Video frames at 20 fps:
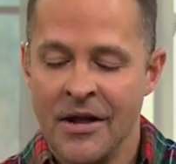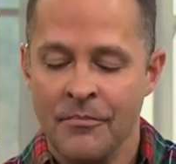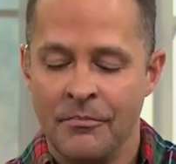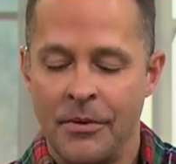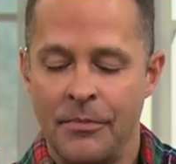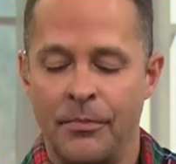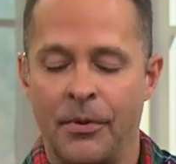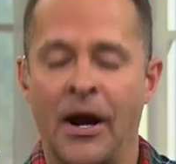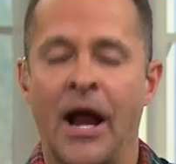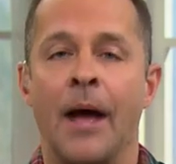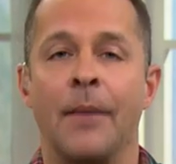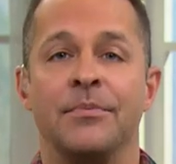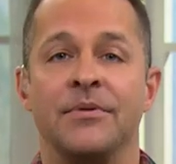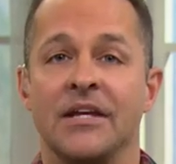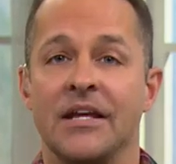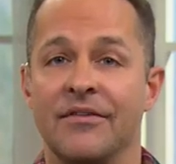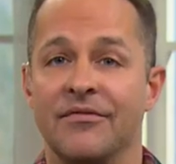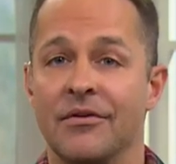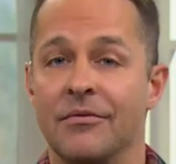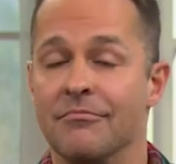But
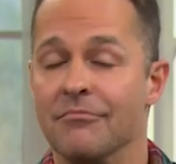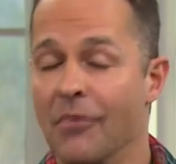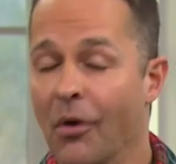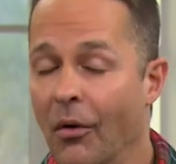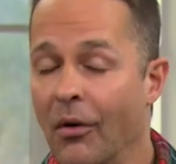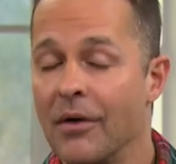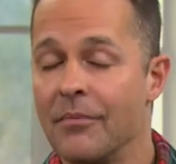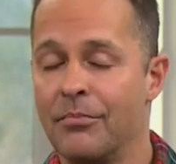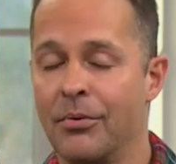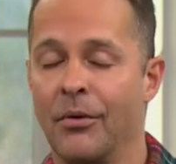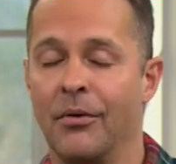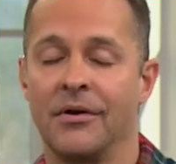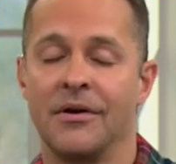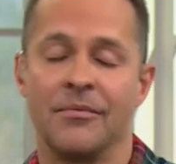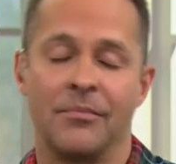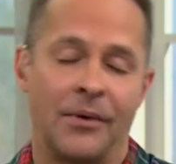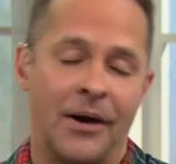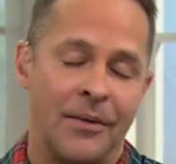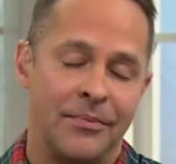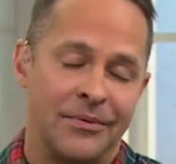perhaps even more
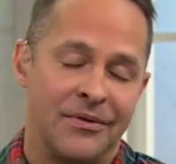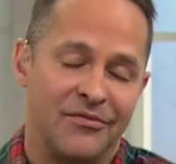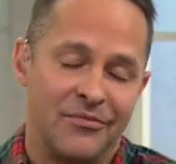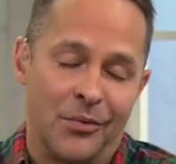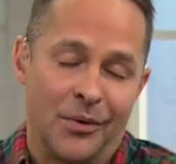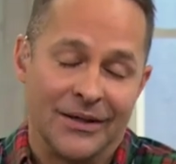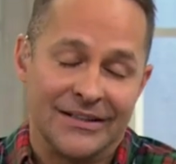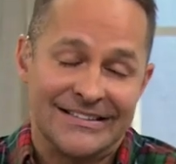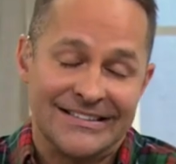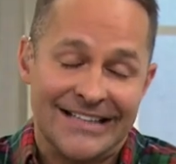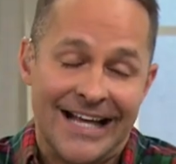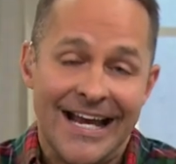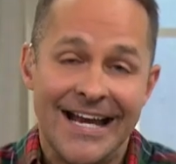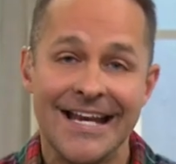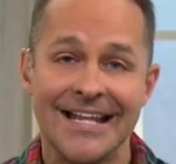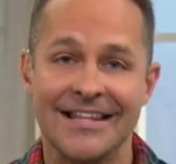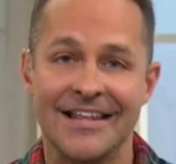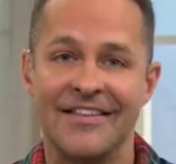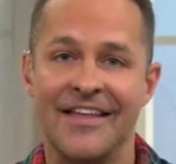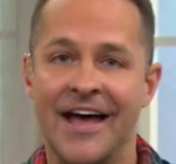important, and perhaps even more
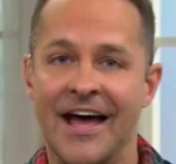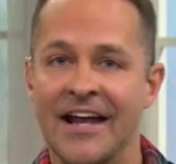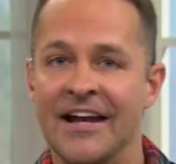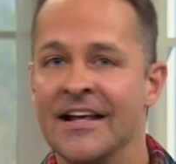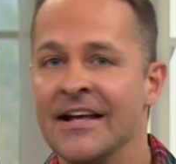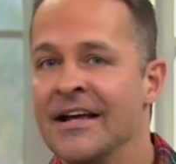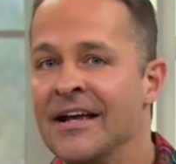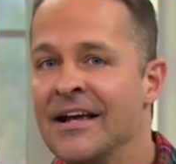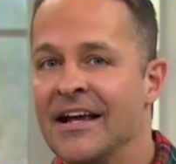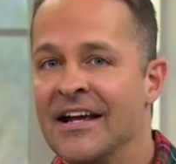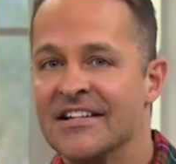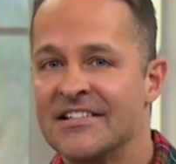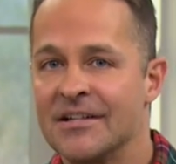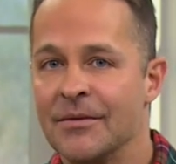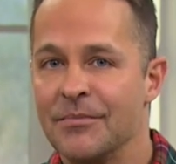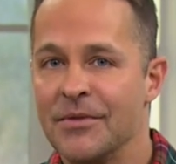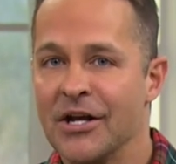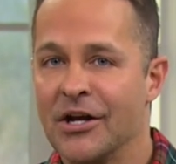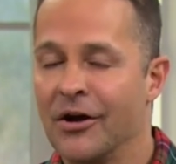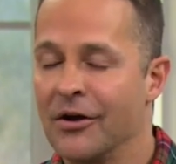exciting than that, it's
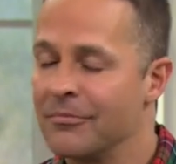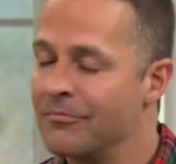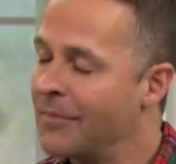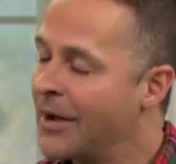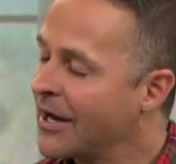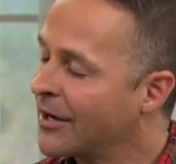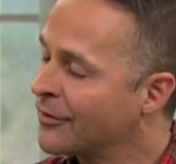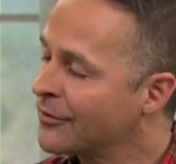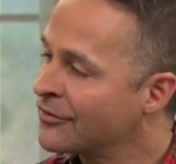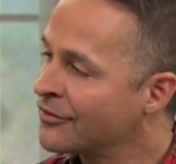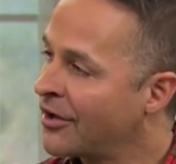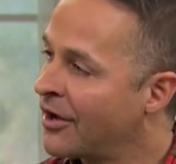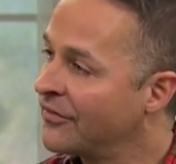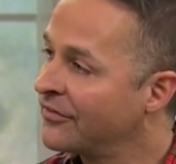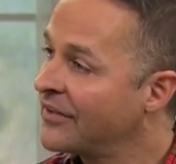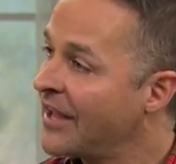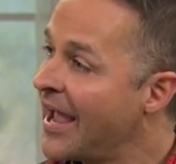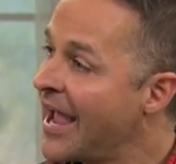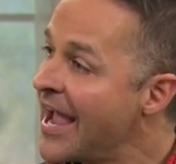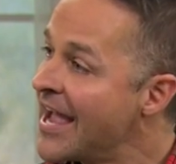something called
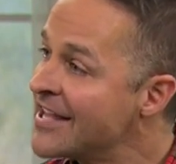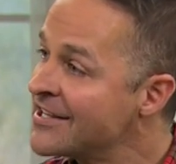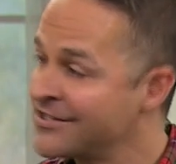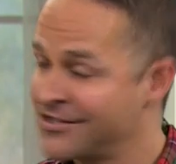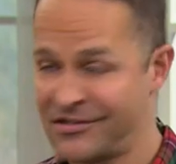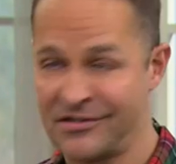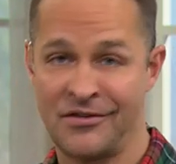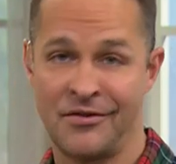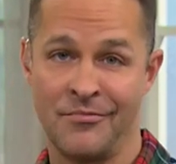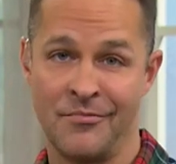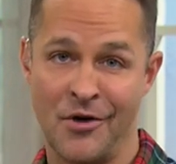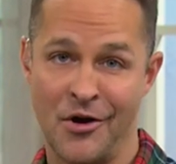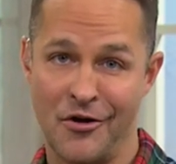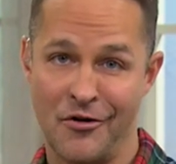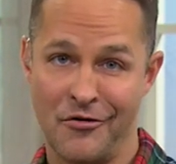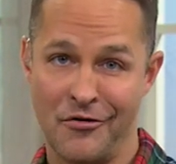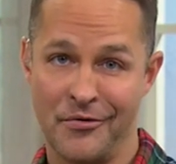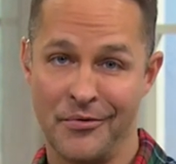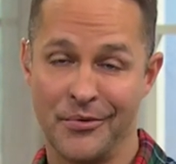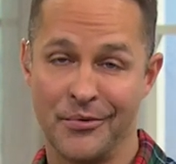Microsoft
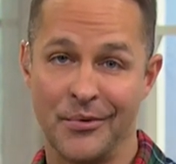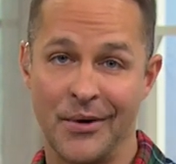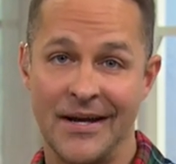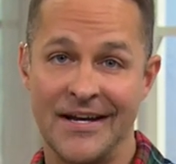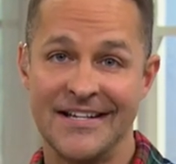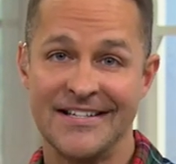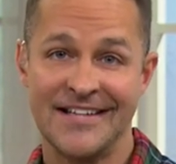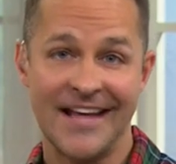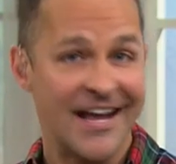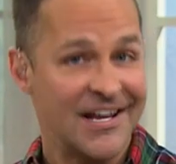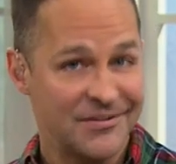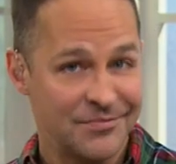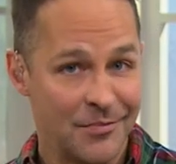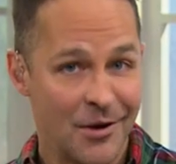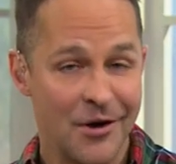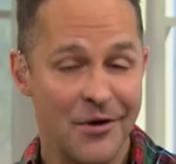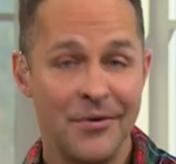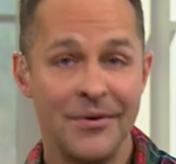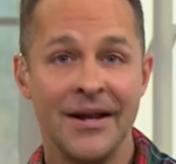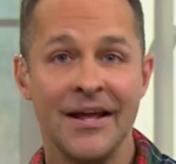S-Mode. What is
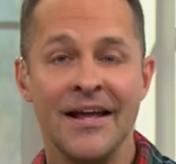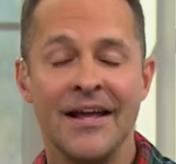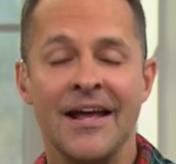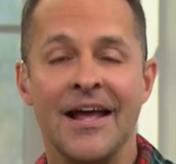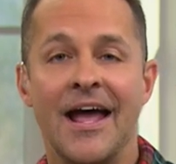S-Mode?